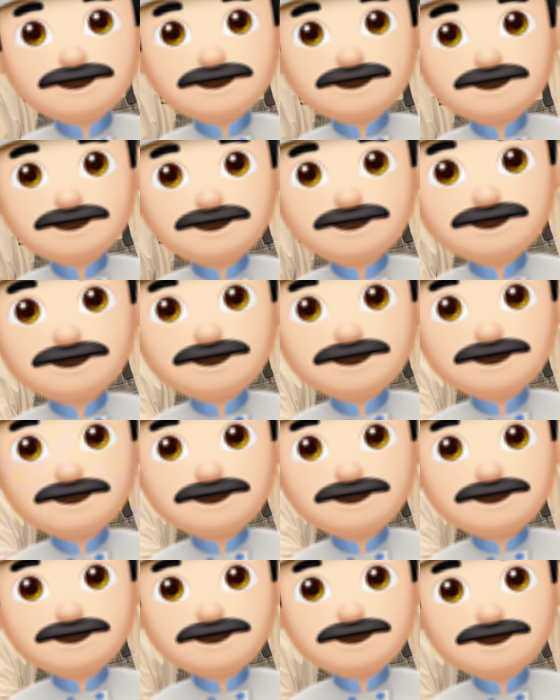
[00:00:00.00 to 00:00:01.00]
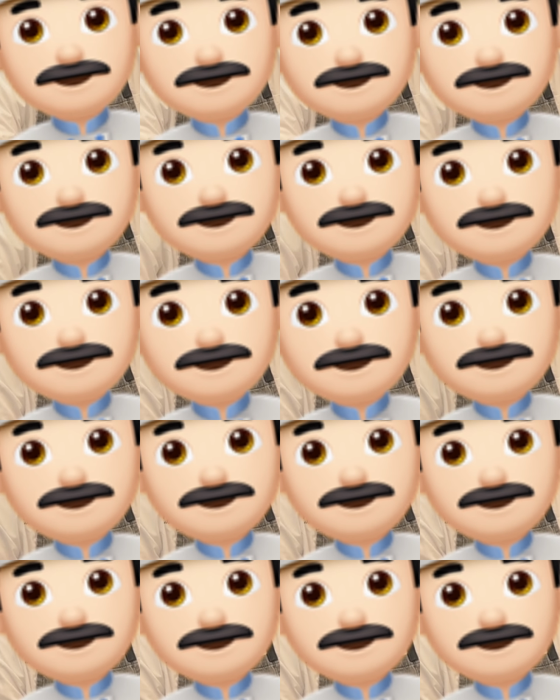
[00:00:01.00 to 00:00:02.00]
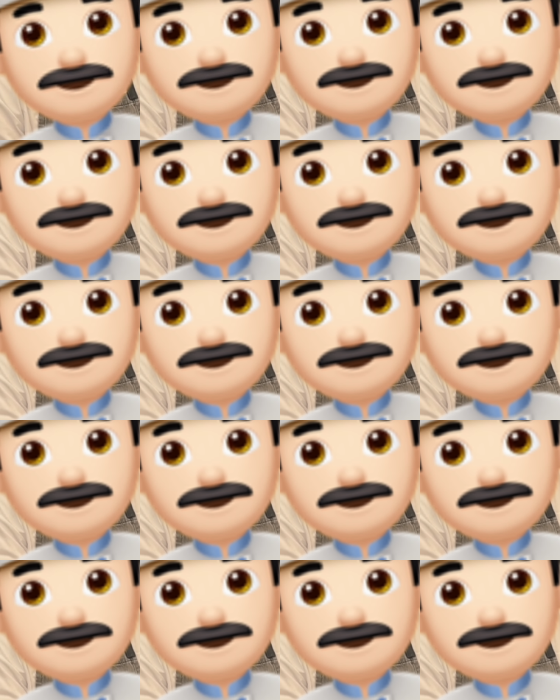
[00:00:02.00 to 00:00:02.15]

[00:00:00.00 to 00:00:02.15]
the smartest things you can do